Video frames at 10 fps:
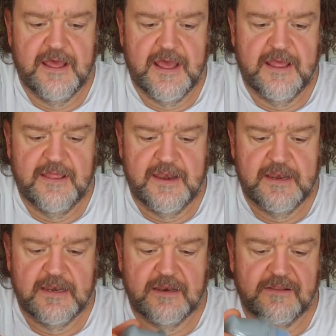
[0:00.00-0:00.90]

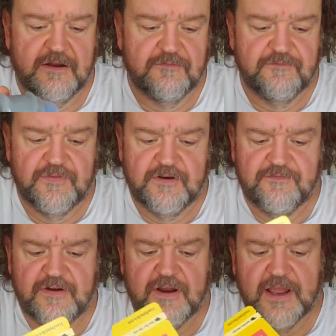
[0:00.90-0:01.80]
And they're
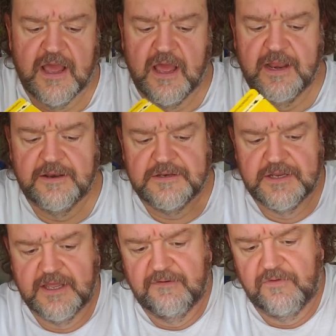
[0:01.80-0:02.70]
very kind to
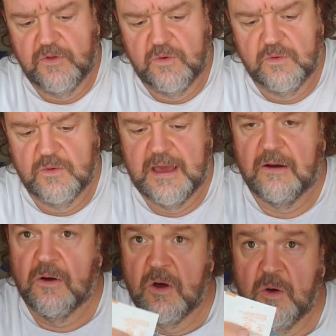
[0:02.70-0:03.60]
give you
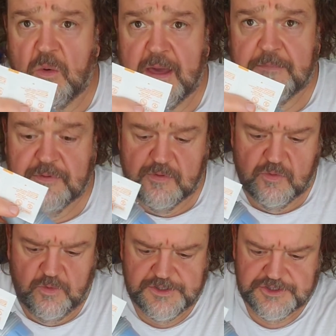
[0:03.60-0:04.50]
alcohol wipes,
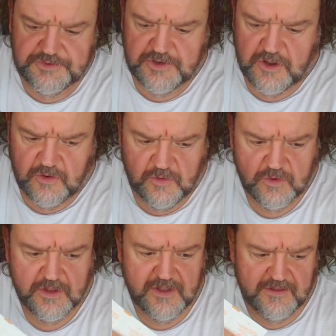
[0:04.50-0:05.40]
which you know
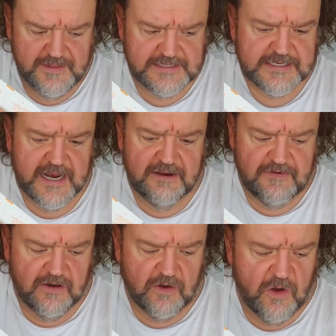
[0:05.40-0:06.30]
these kind of
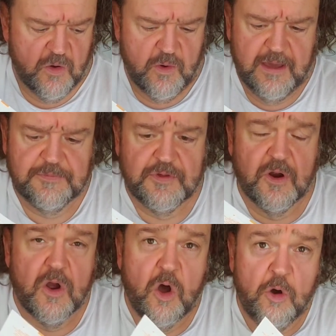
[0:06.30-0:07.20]
alcohol wipes
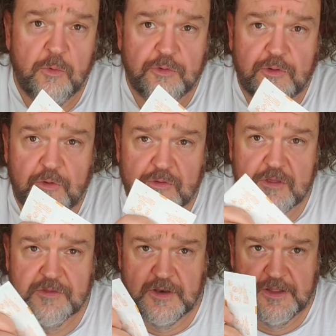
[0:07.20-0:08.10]
are almost
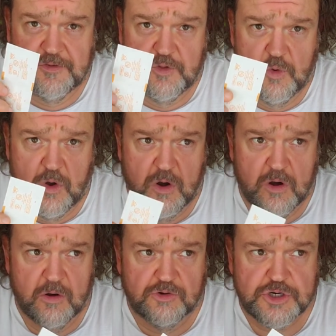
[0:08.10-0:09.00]
useless unless you
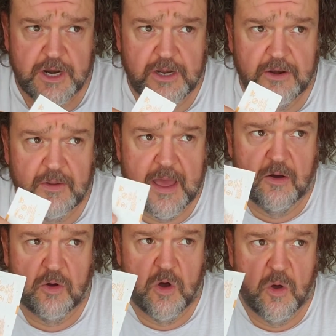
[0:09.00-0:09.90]
are trying to
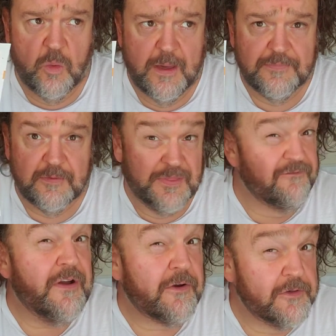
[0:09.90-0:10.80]
alcohol wipe something
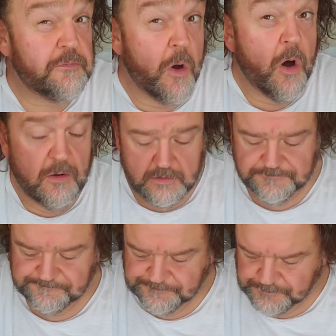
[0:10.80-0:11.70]
very small.
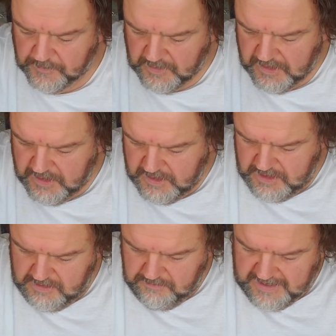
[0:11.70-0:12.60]

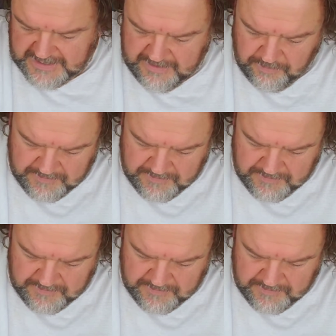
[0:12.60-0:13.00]
But I keep them